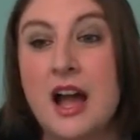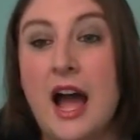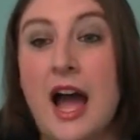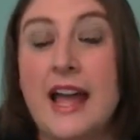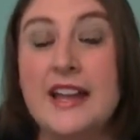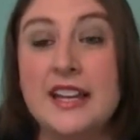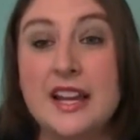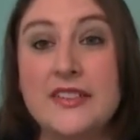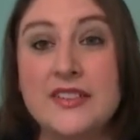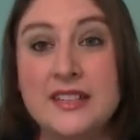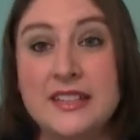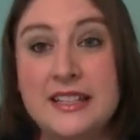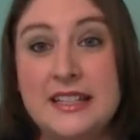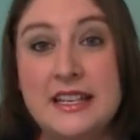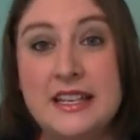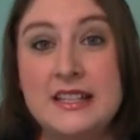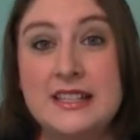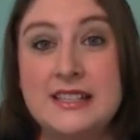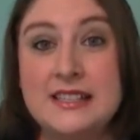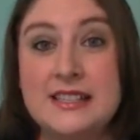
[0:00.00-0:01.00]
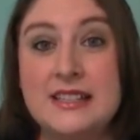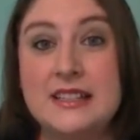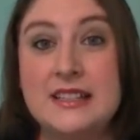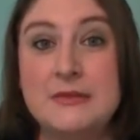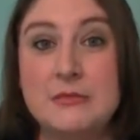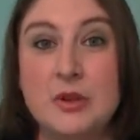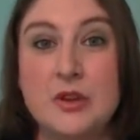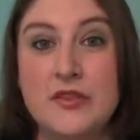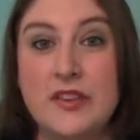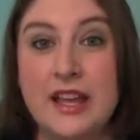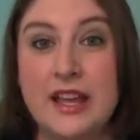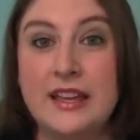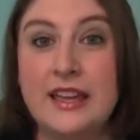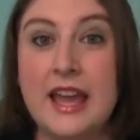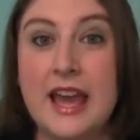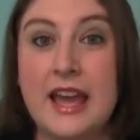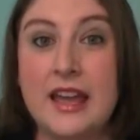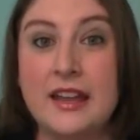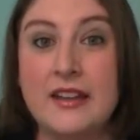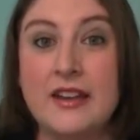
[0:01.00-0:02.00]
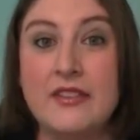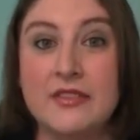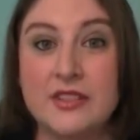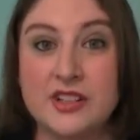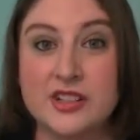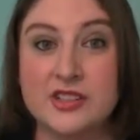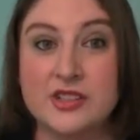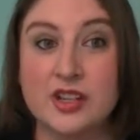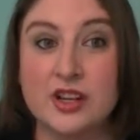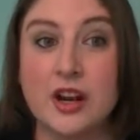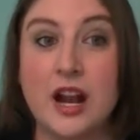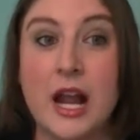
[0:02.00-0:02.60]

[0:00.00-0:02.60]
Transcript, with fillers: I definitely need to see the movie again for sure.